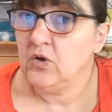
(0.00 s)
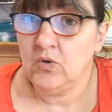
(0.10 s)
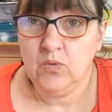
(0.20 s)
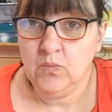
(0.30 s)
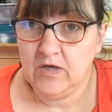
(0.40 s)

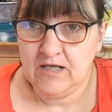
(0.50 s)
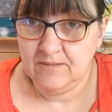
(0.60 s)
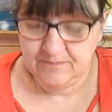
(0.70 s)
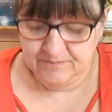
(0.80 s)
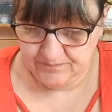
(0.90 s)
No way.
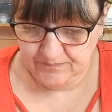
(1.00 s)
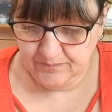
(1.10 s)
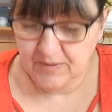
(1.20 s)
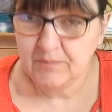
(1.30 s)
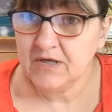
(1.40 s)

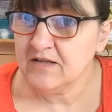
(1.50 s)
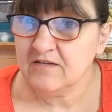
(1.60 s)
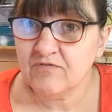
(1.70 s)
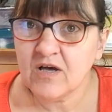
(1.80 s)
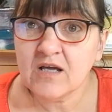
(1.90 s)

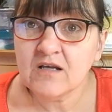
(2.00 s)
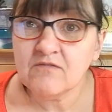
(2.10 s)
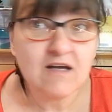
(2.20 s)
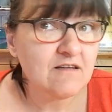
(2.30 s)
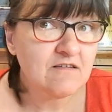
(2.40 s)
Pumpkins fine,
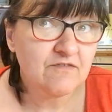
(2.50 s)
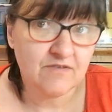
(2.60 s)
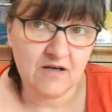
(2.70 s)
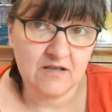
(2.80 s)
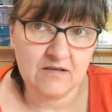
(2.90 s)
rats are
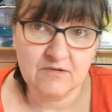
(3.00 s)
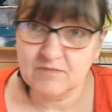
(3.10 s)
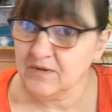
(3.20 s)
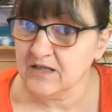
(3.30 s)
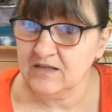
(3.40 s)
fine,
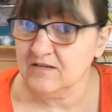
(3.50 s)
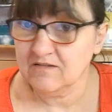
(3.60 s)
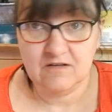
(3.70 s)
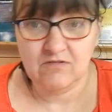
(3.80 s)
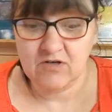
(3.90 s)
spiders
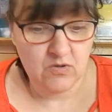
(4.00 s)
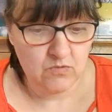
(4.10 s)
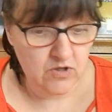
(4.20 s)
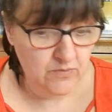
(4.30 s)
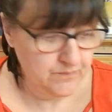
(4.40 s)
are a
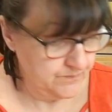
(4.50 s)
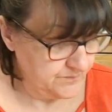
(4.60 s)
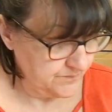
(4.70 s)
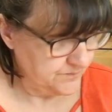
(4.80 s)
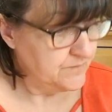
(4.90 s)
no-go.
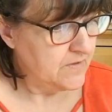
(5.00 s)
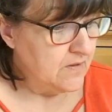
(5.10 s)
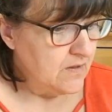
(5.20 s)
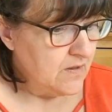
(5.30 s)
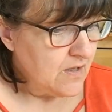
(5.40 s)

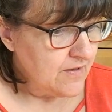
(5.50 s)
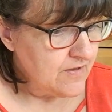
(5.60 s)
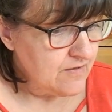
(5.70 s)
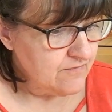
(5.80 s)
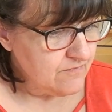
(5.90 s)
And
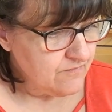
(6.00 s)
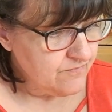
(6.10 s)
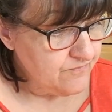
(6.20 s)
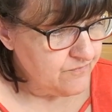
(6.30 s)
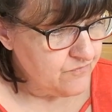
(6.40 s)
then
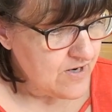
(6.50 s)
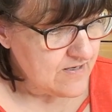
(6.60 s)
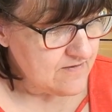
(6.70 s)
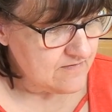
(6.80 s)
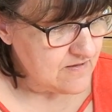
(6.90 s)

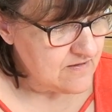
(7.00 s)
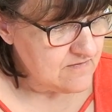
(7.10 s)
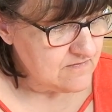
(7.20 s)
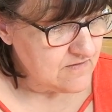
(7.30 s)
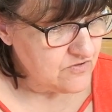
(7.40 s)
Ready Steady
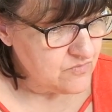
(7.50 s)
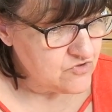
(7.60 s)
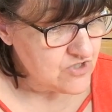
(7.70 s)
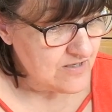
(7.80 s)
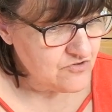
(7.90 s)
Stitch, we
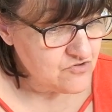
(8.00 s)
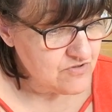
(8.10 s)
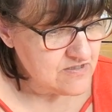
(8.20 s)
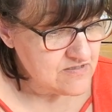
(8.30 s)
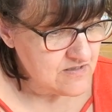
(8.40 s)
challenged
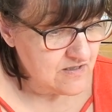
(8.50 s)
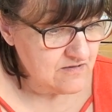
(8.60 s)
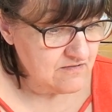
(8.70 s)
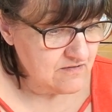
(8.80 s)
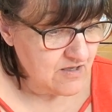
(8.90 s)
3
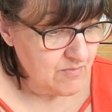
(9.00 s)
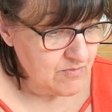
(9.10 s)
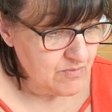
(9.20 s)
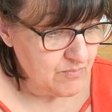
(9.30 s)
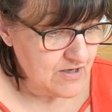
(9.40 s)
designers to come up
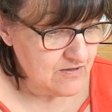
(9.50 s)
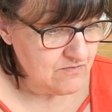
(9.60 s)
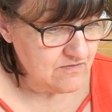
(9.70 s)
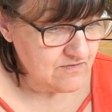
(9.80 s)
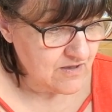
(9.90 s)
with a brand new
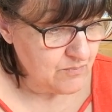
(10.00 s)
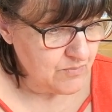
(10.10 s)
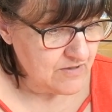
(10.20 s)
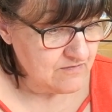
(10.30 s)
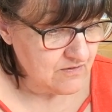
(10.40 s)
design
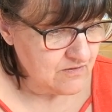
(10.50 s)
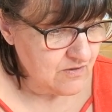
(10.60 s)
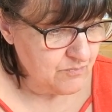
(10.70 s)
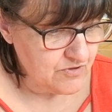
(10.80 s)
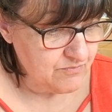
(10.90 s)
based on
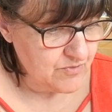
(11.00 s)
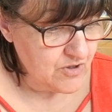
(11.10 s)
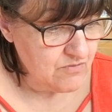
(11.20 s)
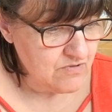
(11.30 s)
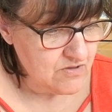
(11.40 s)
our brief, but
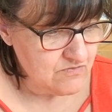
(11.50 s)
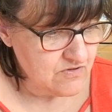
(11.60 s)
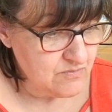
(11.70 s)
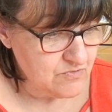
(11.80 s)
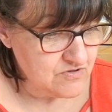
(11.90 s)
only
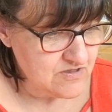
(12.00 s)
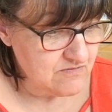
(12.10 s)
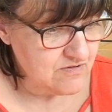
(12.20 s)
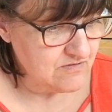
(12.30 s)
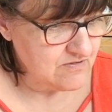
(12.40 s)
using the
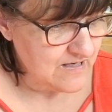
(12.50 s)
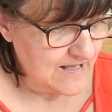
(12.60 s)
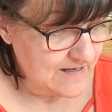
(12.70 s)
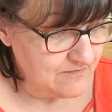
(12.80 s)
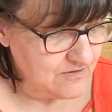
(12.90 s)
materials
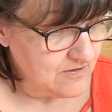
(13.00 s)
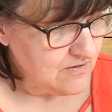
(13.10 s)
allowed.